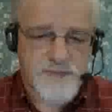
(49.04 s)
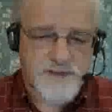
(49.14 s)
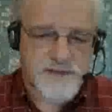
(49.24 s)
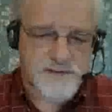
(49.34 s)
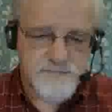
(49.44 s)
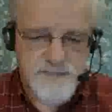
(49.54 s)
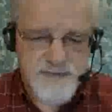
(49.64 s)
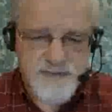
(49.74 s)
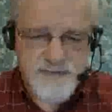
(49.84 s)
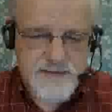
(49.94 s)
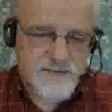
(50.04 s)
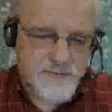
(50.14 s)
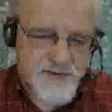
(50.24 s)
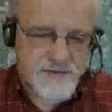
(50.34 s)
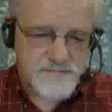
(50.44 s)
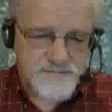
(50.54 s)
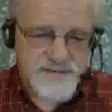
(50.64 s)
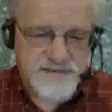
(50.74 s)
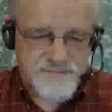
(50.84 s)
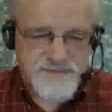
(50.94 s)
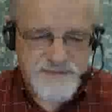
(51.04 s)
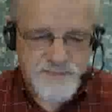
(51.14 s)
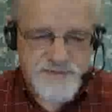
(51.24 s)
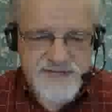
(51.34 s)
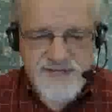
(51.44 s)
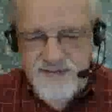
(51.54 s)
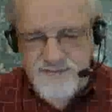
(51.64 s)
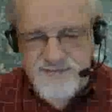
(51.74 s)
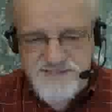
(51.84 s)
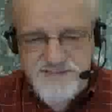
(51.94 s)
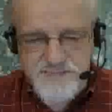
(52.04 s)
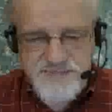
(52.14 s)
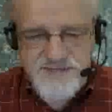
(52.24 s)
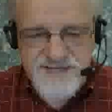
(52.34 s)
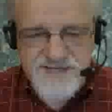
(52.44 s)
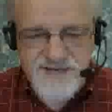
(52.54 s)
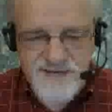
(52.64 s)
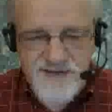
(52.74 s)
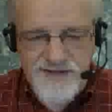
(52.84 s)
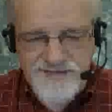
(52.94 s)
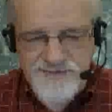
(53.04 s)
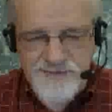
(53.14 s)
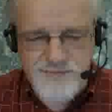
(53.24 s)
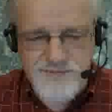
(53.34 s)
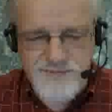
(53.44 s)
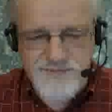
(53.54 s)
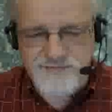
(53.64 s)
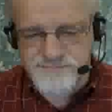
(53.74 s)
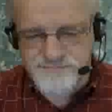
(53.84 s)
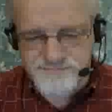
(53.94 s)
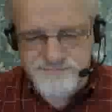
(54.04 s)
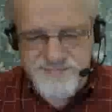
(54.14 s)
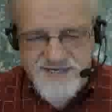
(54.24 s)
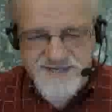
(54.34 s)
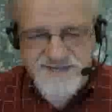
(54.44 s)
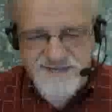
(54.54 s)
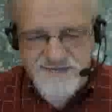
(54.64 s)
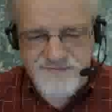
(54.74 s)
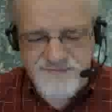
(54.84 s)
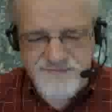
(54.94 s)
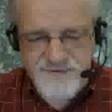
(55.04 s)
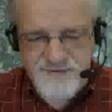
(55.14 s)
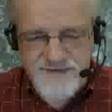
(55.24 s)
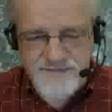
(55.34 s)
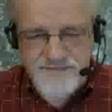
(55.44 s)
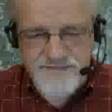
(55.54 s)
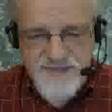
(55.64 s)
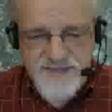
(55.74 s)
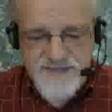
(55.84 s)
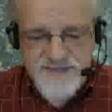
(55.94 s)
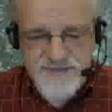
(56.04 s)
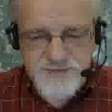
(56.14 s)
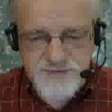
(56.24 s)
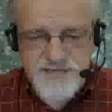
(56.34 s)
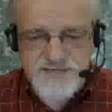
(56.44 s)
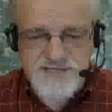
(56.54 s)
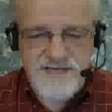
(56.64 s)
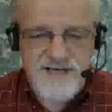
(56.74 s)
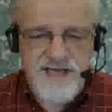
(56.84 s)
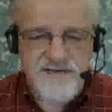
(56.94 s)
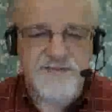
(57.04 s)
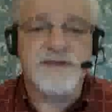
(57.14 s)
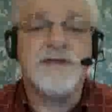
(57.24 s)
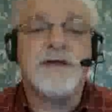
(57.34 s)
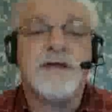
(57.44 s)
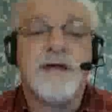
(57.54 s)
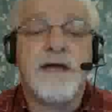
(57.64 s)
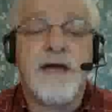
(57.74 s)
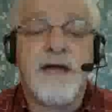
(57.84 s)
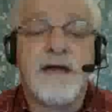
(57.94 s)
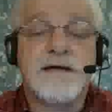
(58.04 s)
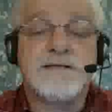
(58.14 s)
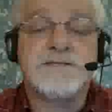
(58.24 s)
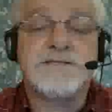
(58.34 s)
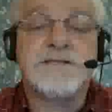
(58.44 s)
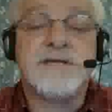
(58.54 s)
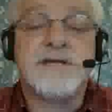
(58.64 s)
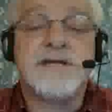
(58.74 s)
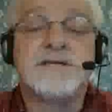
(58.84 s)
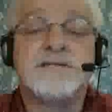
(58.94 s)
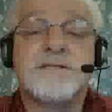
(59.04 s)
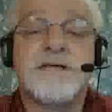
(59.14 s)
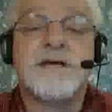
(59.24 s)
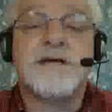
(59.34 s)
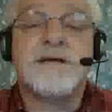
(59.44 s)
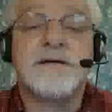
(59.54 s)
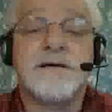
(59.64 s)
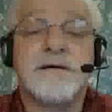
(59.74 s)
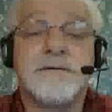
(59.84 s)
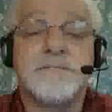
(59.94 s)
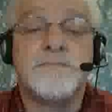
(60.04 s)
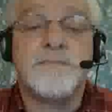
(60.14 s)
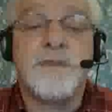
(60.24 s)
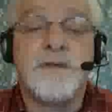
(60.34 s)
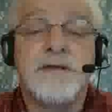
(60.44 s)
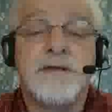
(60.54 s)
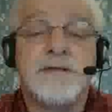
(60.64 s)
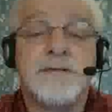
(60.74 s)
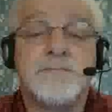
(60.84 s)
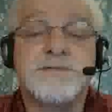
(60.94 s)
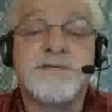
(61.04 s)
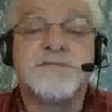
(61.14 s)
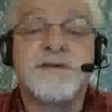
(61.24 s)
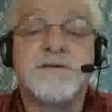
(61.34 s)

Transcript: um well if this week happens to be October 10th of um, 2011, has things like um, the Pacific